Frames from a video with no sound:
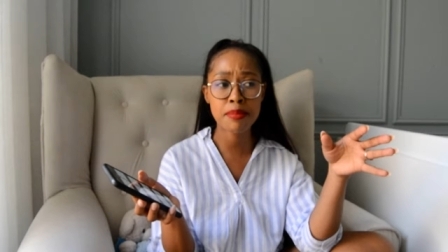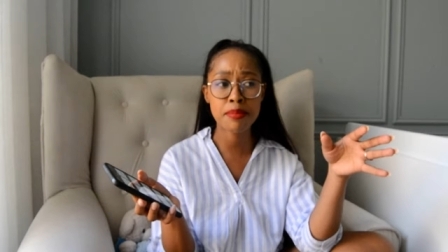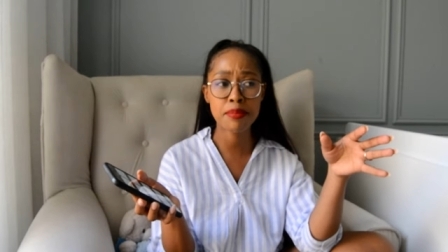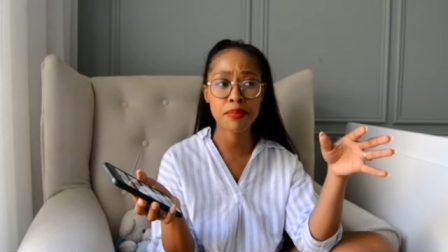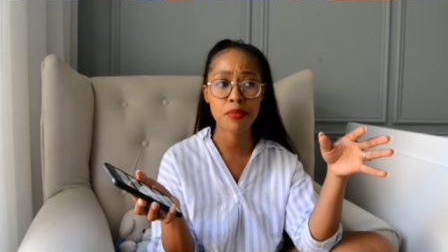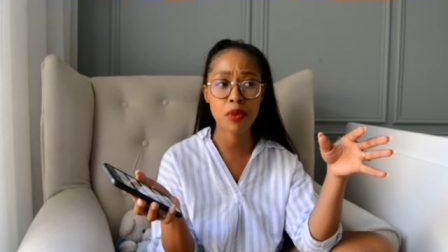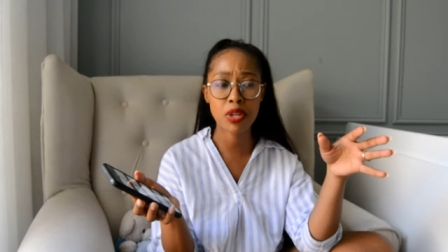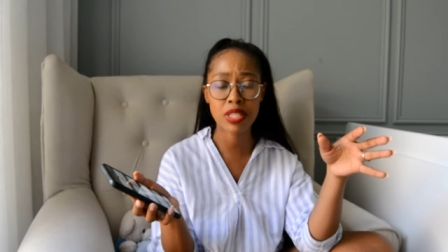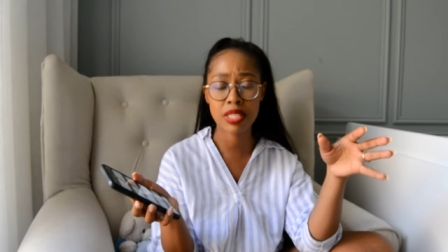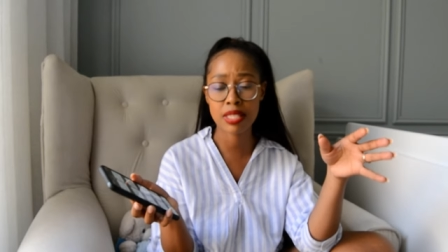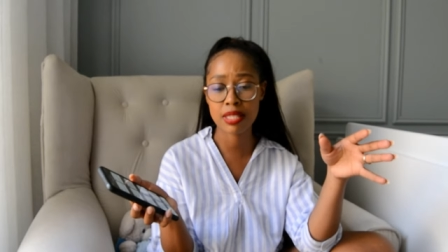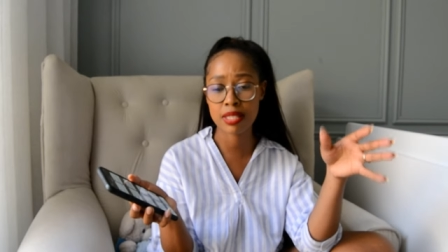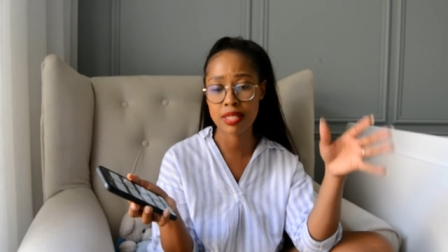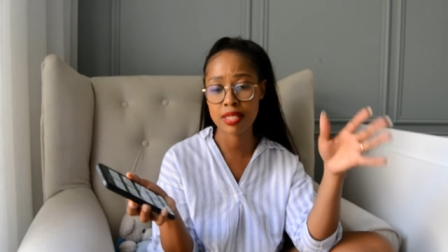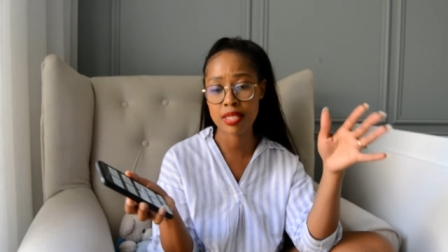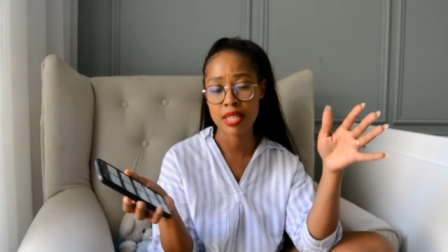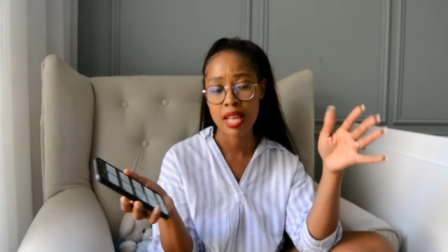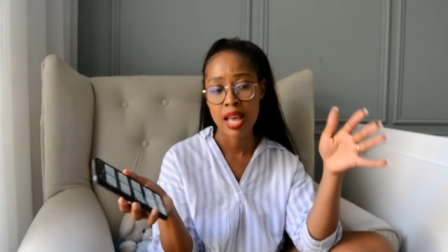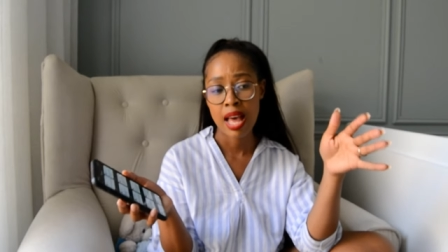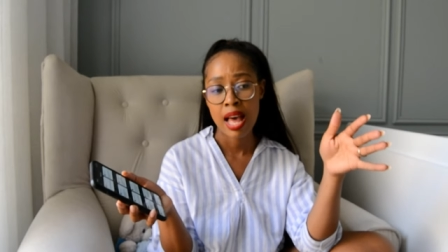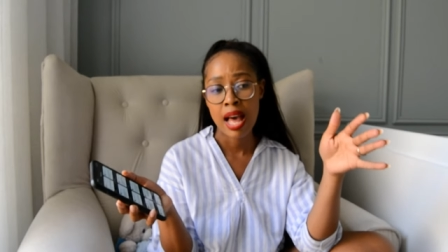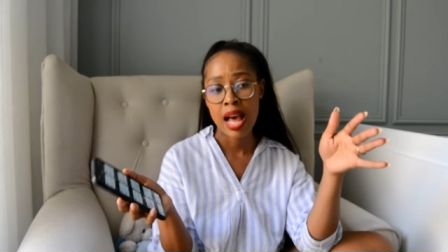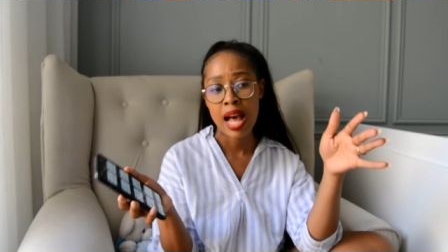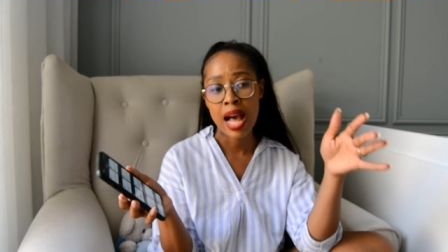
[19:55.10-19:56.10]

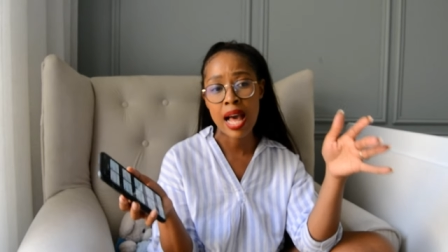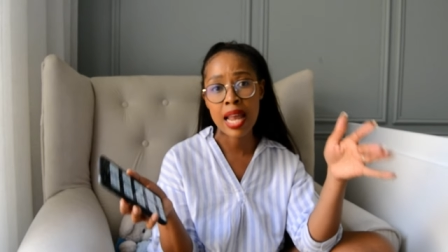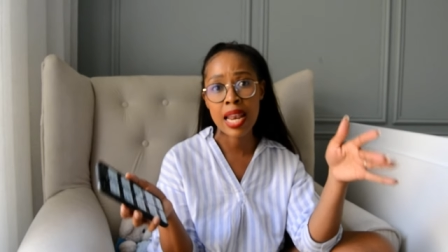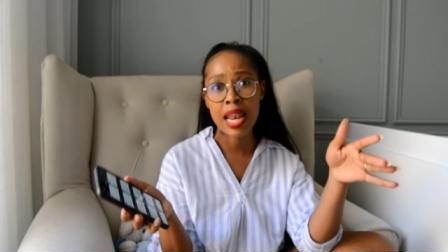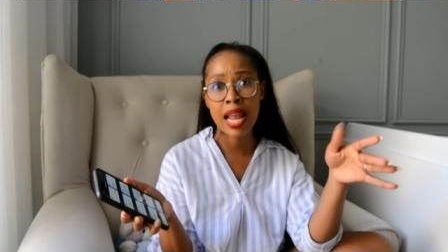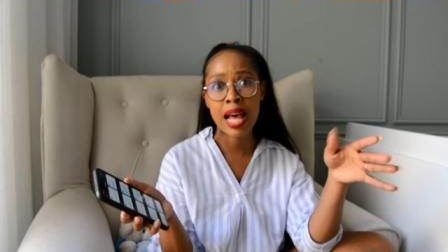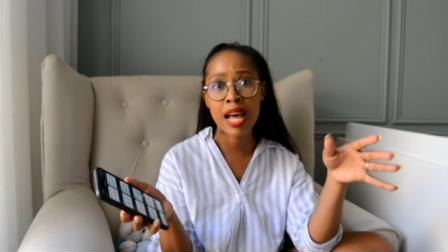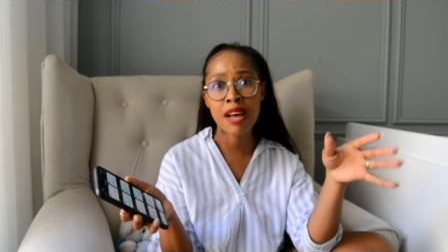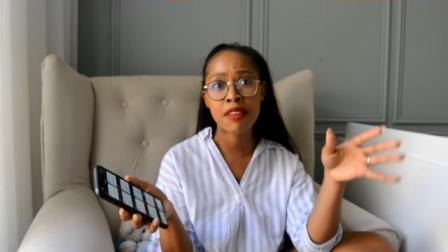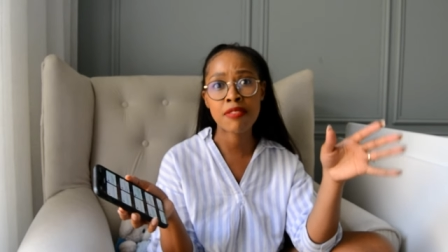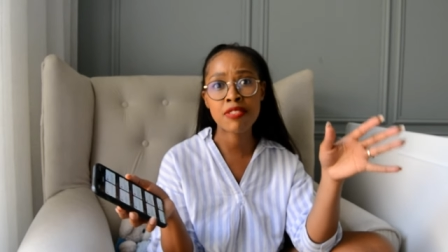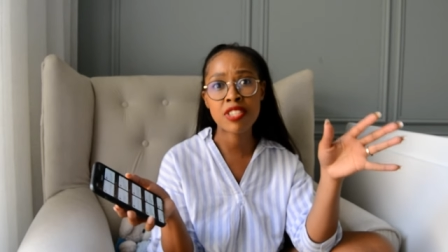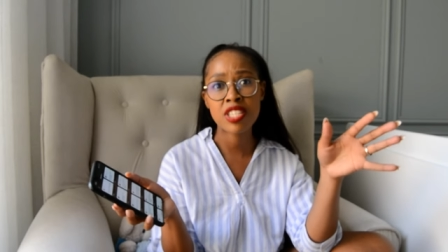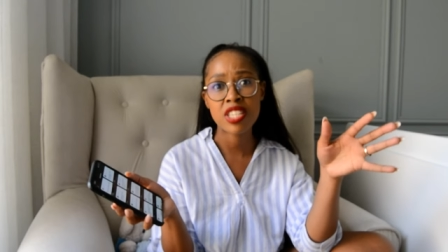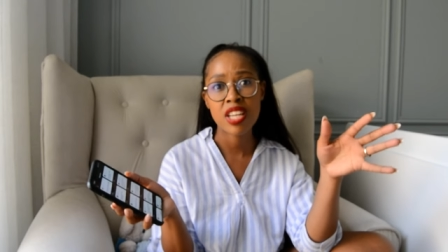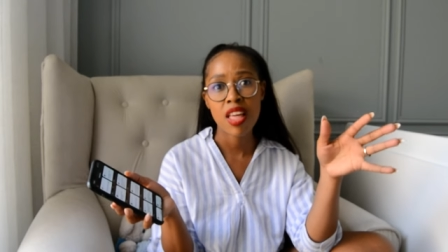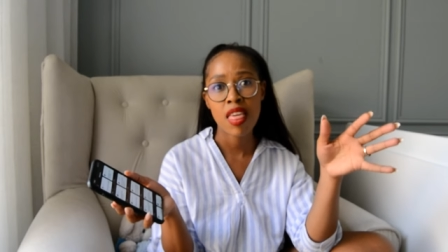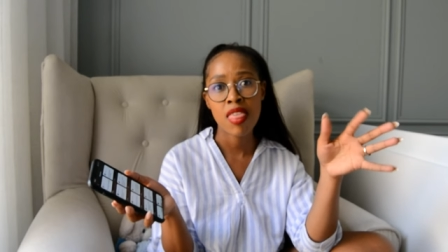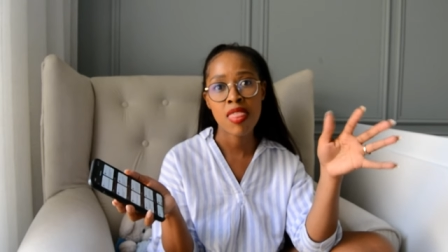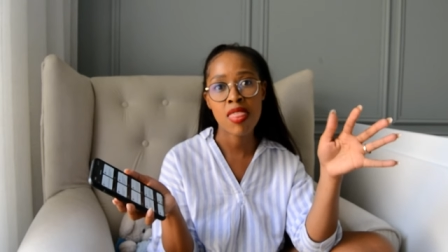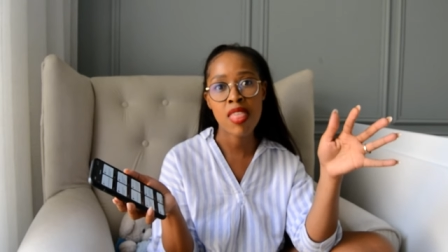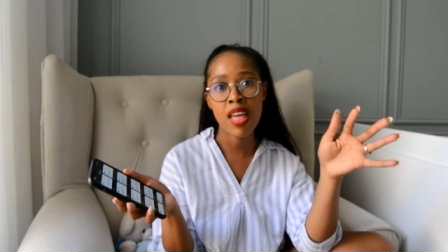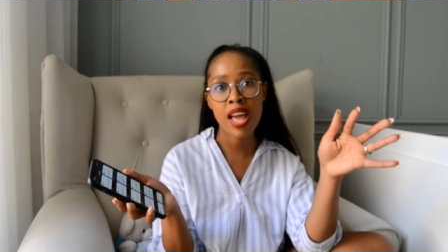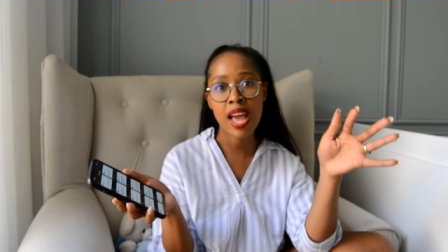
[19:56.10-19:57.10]
I
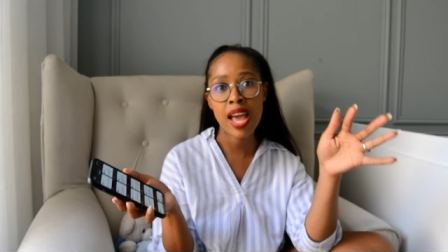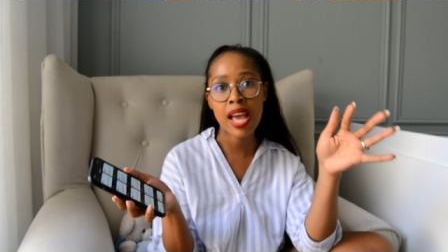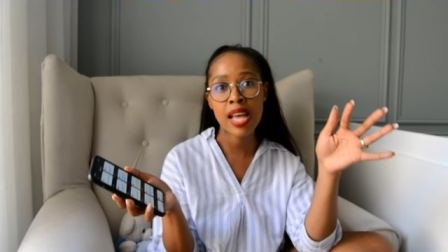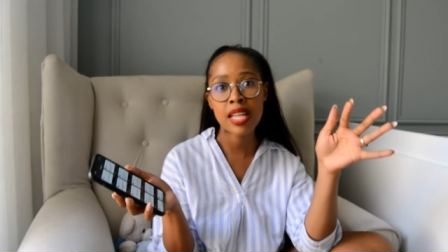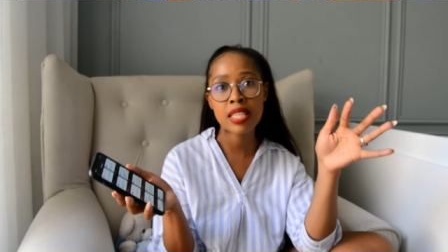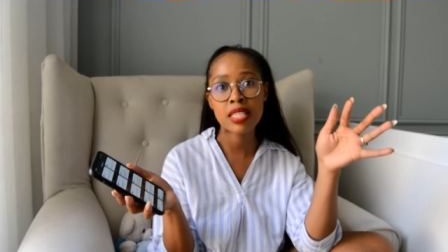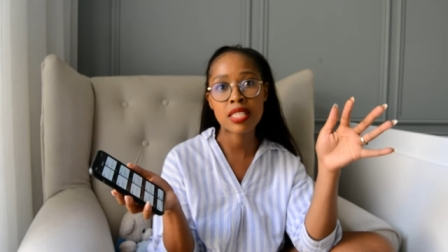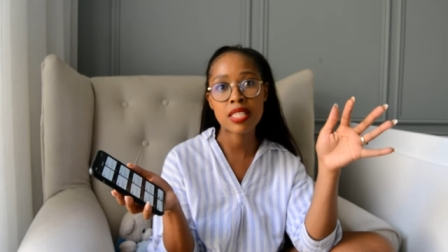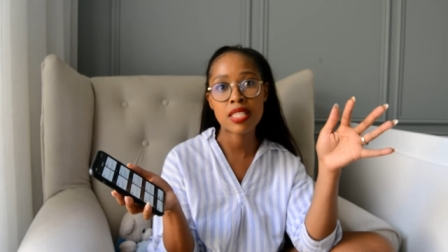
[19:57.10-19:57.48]
loved